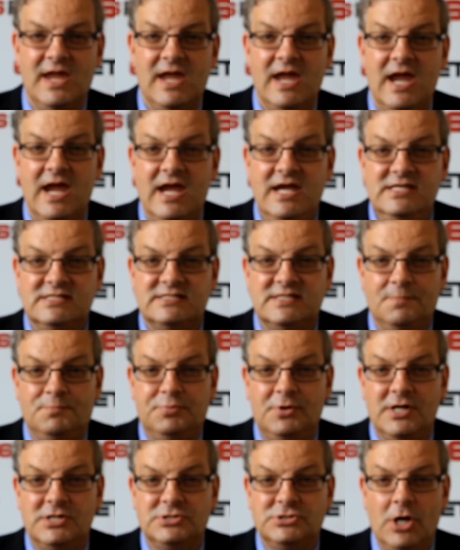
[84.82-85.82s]
He's the
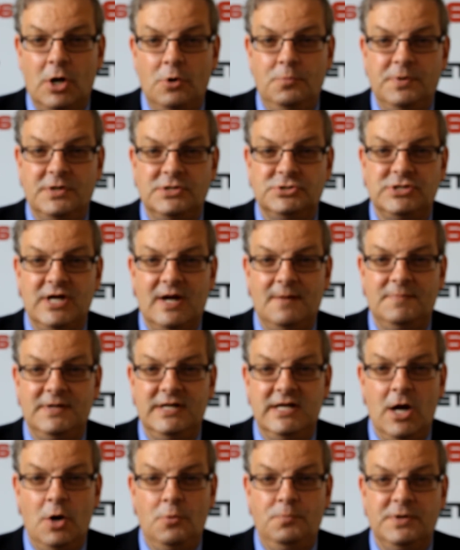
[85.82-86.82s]
British Open champion,
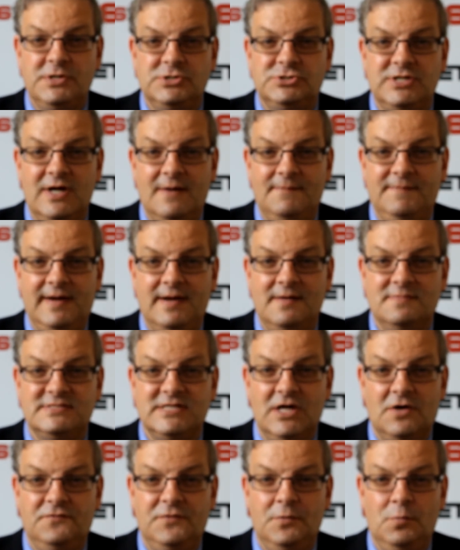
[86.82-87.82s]
the Open champion
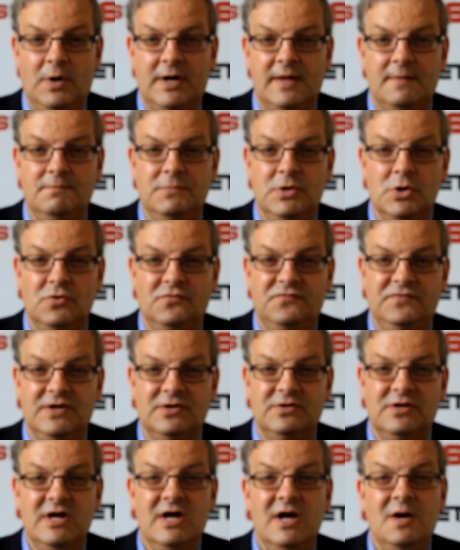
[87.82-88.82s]
himself who won at
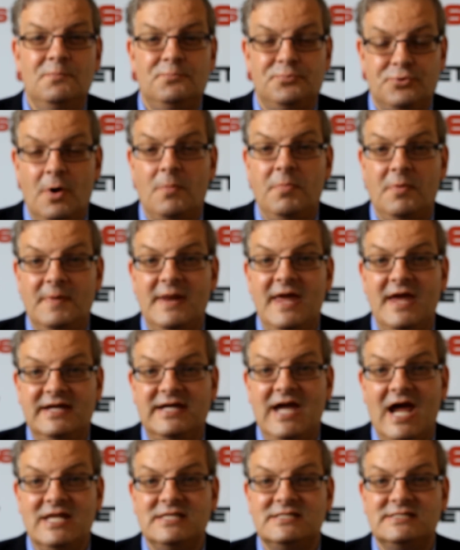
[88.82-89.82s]
Muirfield, probably
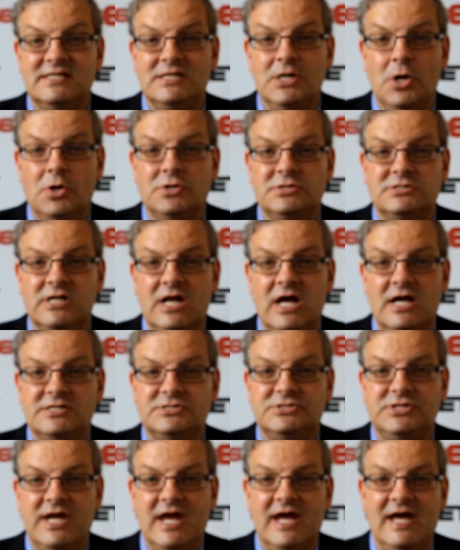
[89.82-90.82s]
against the odds
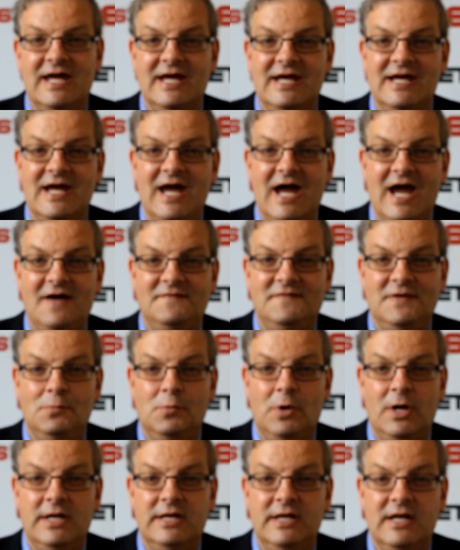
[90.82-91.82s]
last year, having
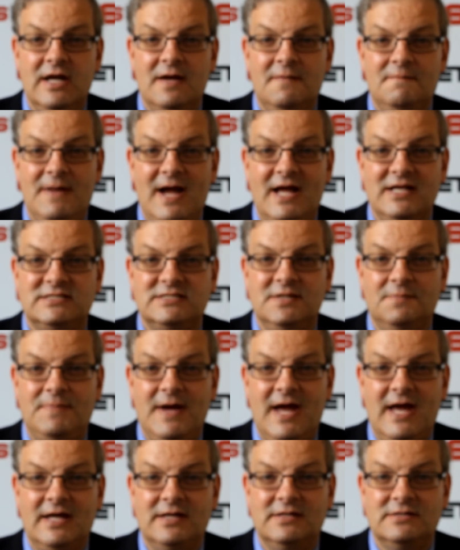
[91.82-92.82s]
won back to
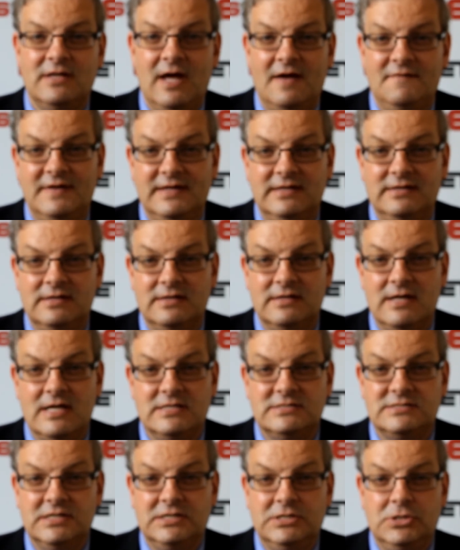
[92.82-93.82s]
back, having uh,
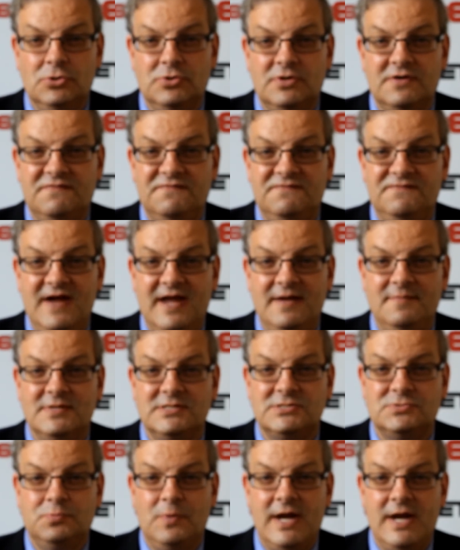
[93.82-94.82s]
secured a
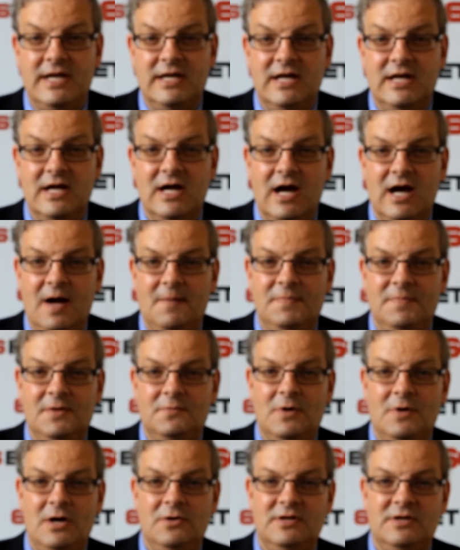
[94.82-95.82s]
famous win up the
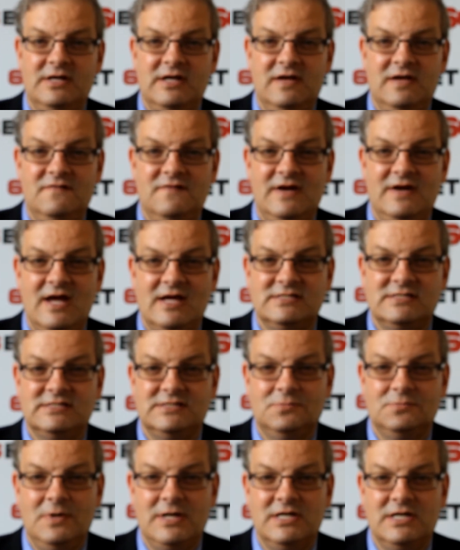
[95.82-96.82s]
road at Inverness
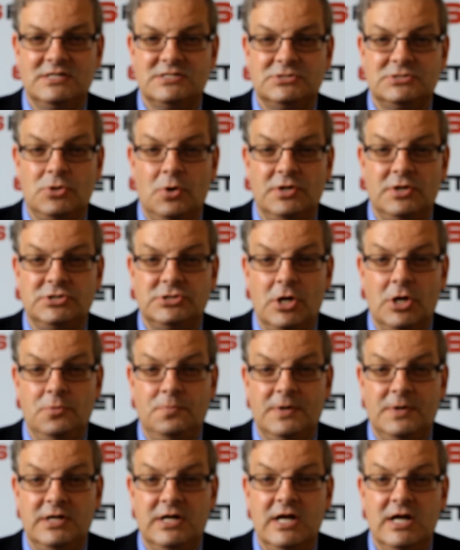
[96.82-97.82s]
to win the Scottish
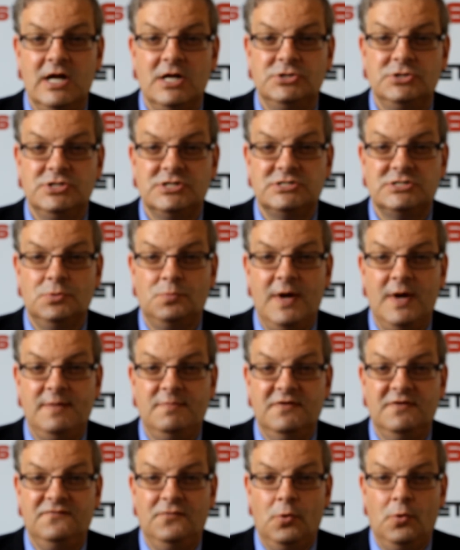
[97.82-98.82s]
Open just a week
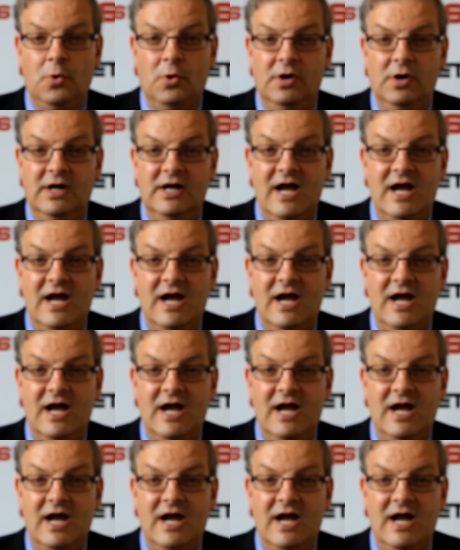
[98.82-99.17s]
before.